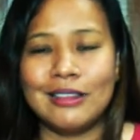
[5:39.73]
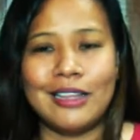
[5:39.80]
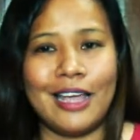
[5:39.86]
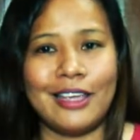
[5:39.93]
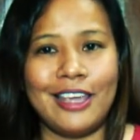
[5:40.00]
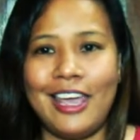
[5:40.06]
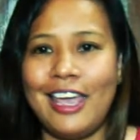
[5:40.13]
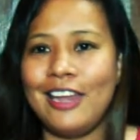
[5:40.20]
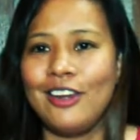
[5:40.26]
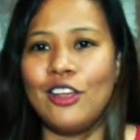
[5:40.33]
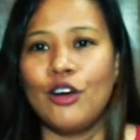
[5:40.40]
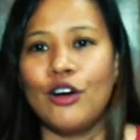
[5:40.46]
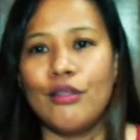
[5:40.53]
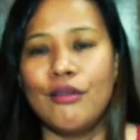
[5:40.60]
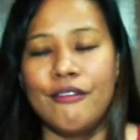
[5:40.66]
like any
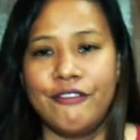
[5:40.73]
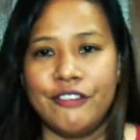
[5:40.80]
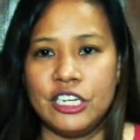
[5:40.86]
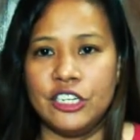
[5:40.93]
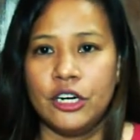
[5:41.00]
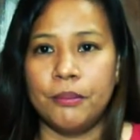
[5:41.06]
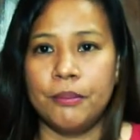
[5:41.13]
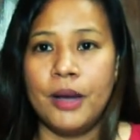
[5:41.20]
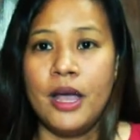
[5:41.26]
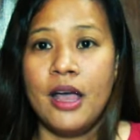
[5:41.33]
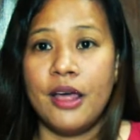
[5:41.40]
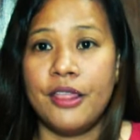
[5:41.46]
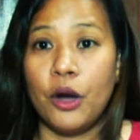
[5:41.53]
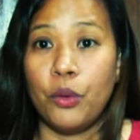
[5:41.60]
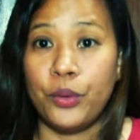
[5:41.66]
other freedom
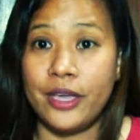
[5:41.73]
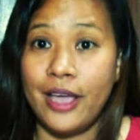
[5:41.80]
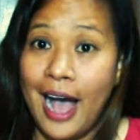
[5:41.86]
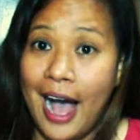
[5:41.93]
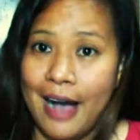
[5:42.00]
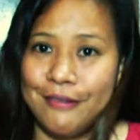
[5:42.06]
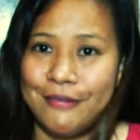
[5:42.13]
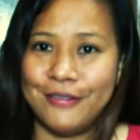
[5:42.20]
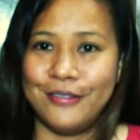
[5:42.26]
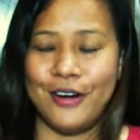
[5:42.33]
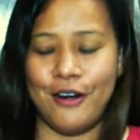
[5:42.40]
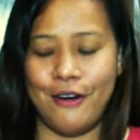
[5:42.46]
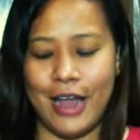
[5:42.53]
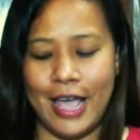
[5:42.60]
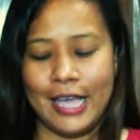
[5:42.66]
that we have.
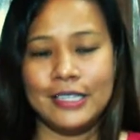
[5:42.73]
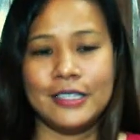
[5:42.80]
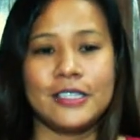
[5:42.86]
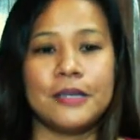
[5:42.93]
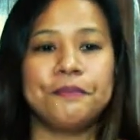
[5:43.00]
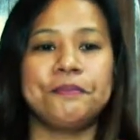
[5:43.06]
Alright?